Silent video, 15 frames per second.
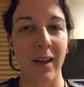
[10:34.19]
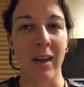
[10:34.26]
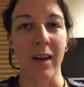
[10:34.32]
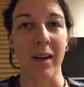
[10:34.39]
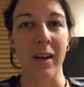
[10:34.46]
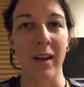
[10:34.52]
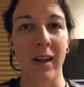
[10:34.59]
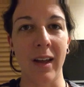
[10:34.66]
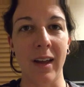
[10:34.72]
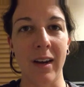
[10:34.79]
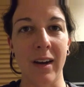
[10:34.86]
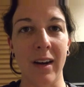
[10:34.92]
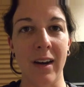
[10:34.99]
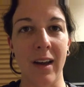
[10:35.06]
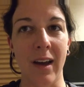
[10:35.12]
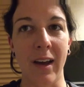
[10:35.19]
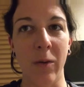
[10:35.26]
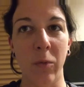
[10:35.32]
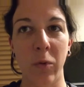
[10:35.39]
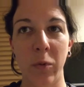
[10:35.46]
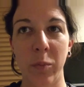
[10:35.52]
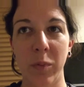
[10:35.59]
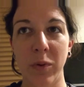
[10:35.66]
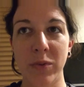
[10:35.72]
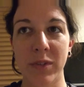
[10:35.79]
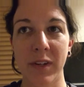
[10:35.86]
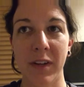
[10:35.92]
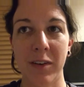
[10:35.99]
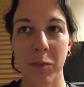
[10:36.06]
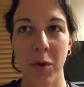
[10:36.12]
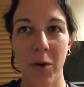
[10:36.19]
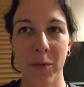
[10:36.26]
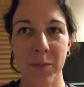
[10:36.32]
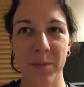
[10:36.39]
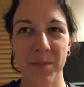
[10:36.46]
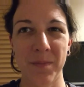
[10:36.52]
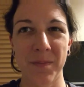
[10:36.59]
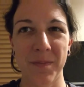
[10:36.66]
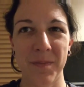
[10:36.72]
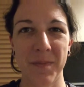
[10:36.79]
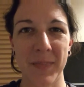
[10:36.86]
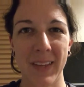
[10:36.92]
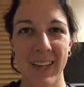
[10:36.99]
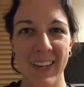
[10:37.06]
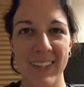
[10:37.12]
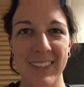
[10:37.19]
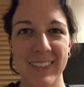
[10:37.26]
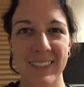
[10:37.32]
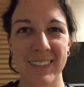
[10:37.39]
And I will post again tomorrow. Good night.